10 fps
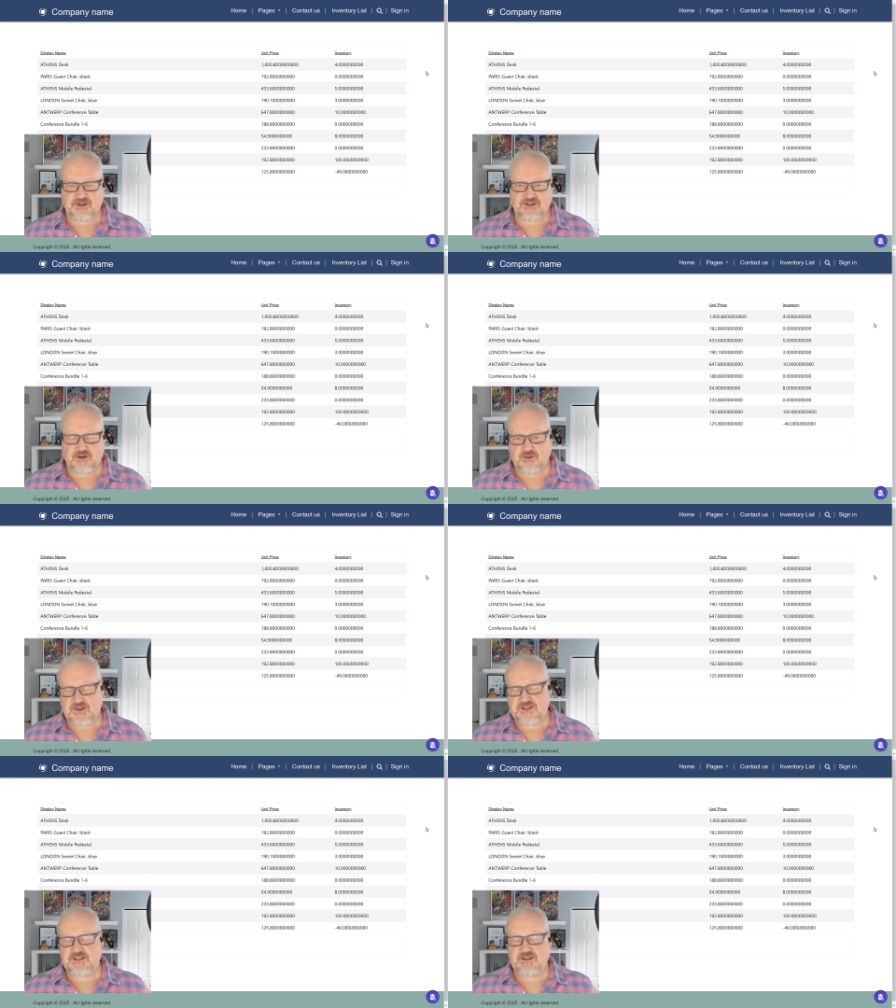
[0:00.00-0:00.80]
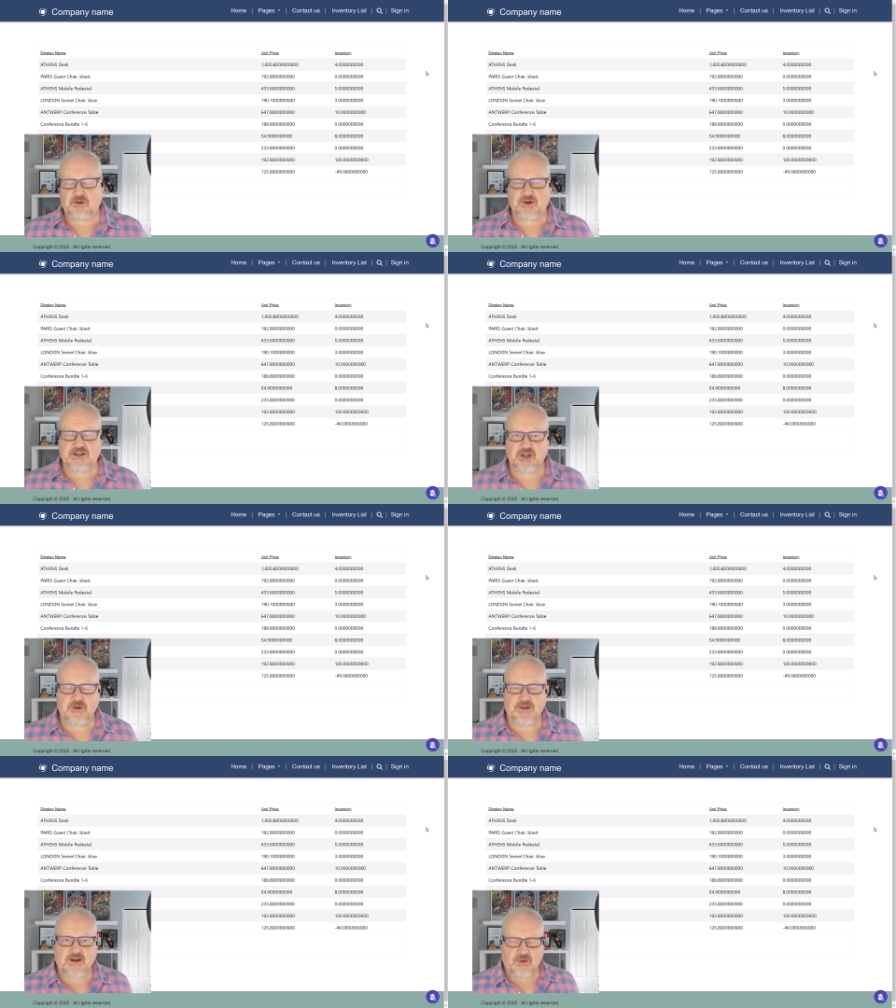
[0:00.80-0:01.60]
So this is already
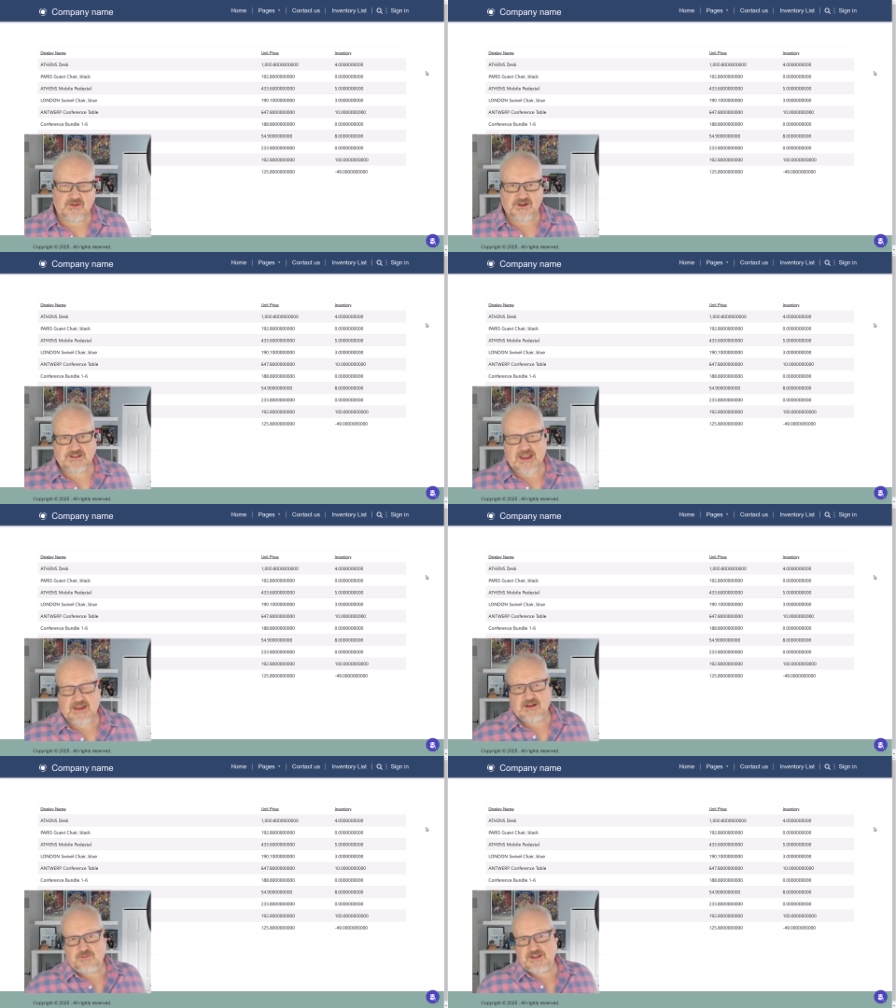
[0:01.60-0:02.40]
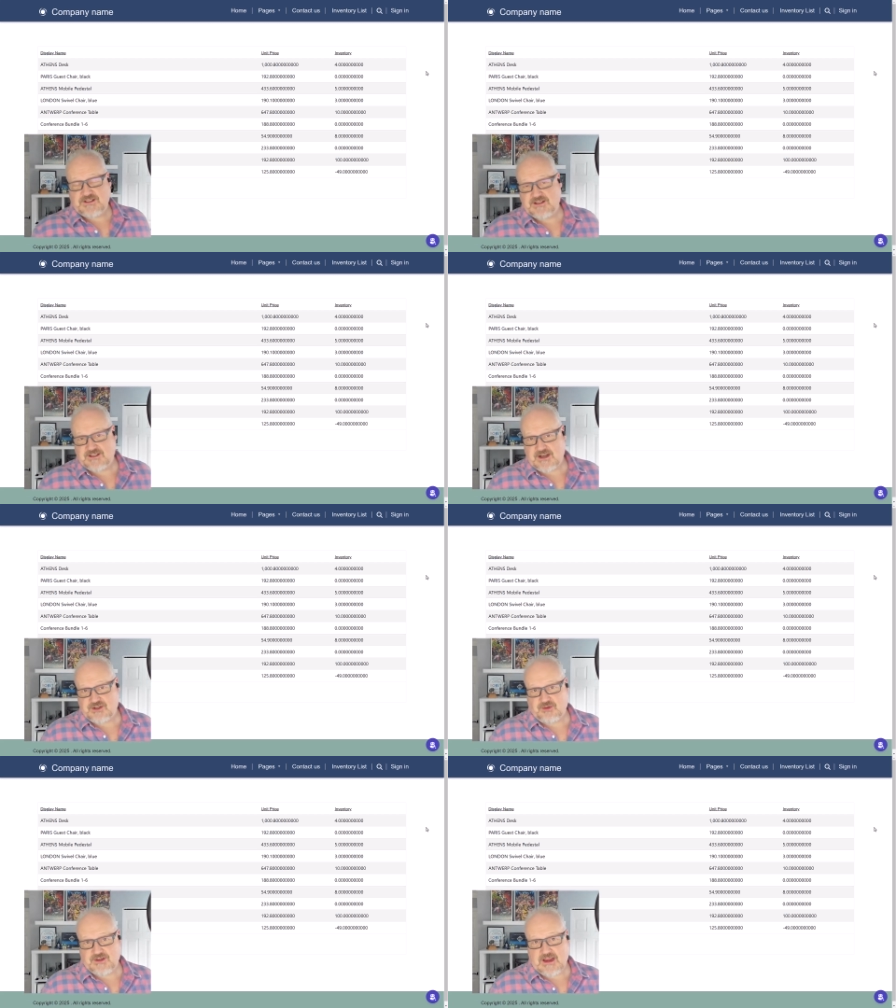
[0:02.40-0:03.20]
showing that we've taken Business Central
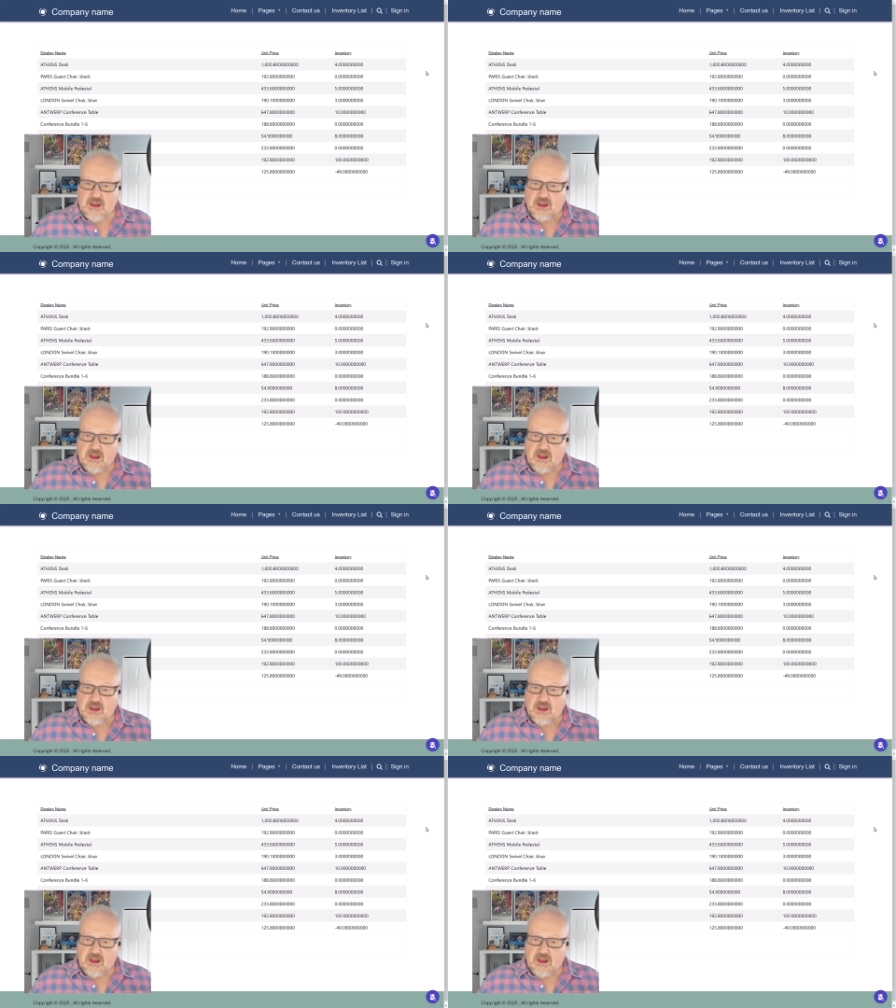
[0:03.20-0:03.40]
data.